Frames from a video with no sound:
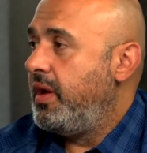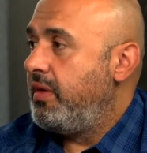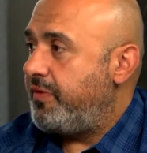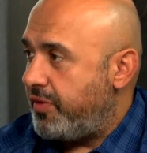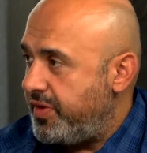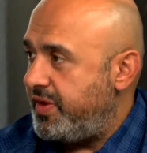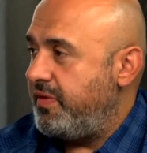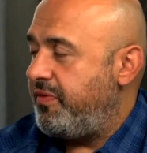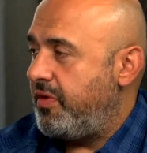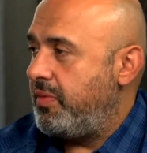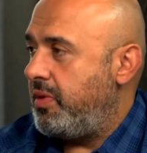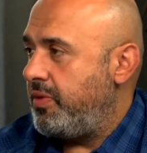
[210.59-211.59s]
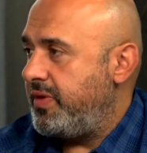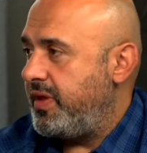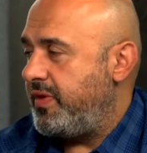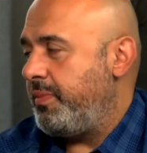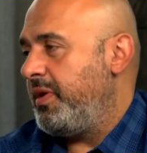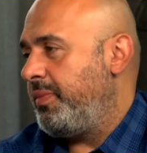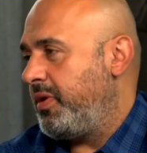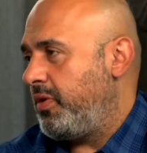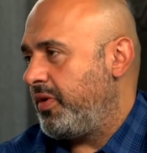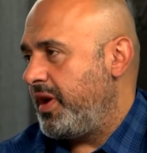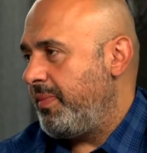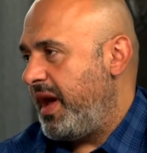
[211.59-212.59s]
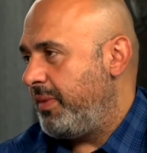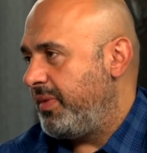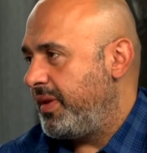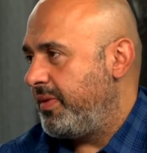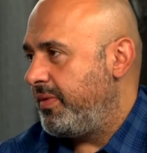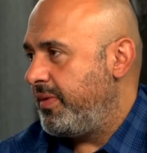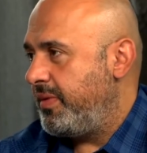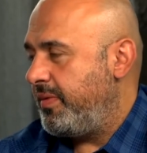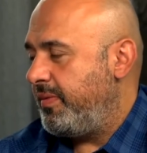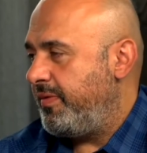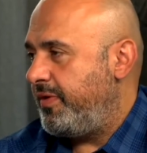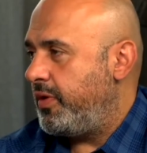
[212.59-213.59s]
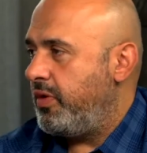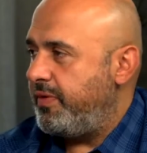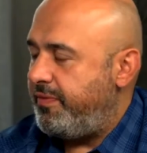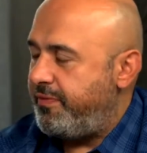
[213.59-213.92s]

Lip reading: First and foremost, it's a biblical commandment. If you go to